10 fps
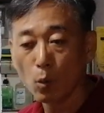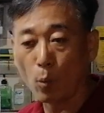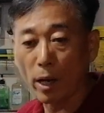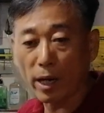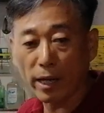
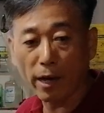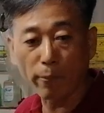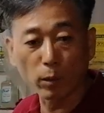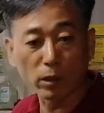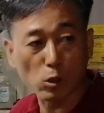When I
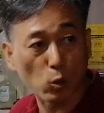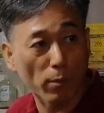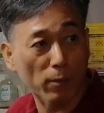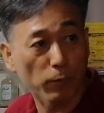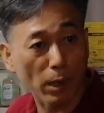have the
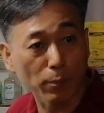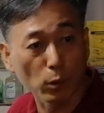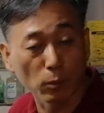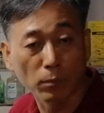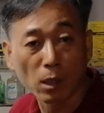stomach
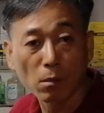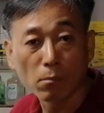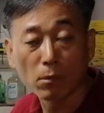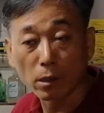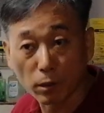problem,
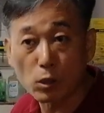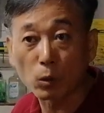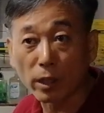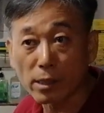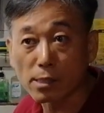
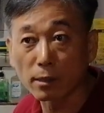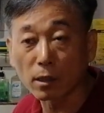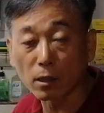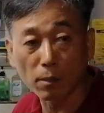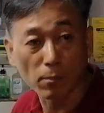result is
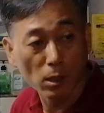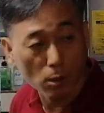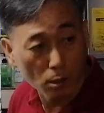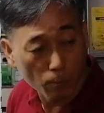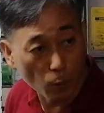the come.
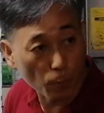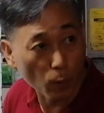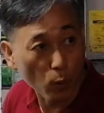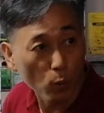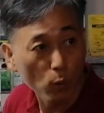
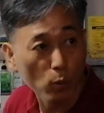Popo.